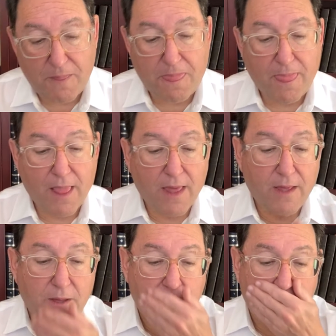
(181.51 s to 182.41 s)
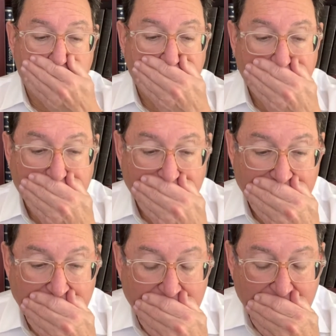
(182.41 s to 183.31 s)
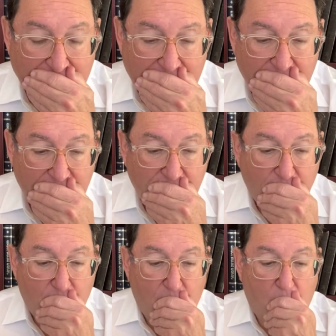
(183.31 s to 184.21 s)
No one is speaking in this clip.